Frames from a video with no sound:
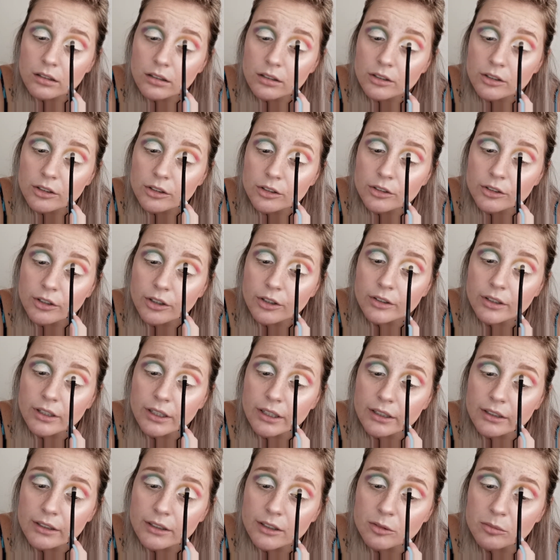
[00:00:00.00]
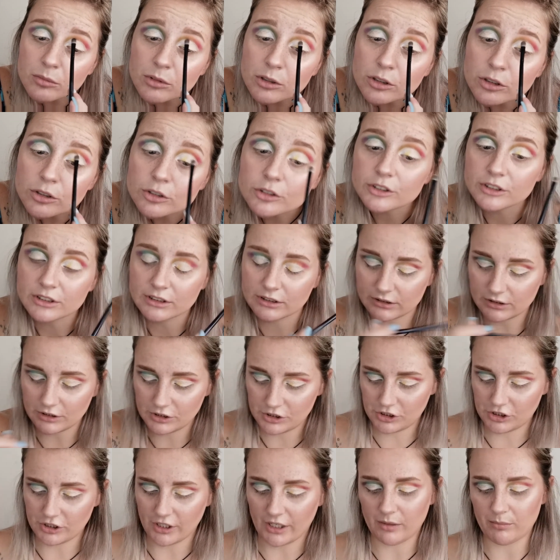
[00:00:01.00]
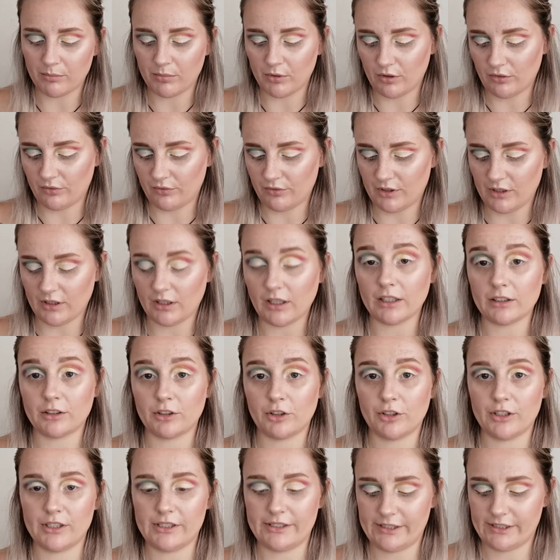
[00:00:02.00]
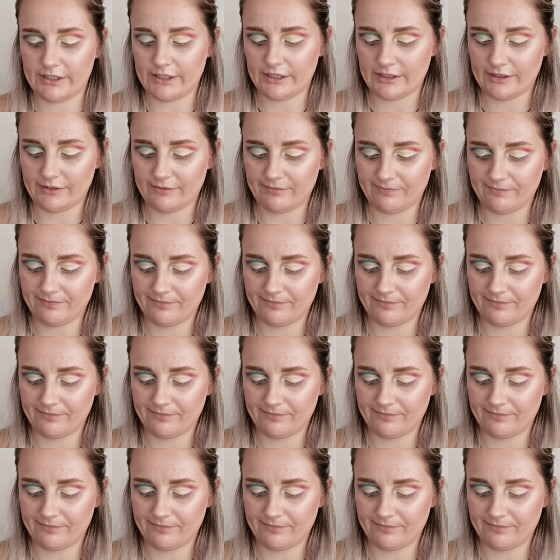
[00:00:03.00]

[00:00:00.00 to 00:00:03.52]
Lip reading: you don't end up losing the shape of the cut crease.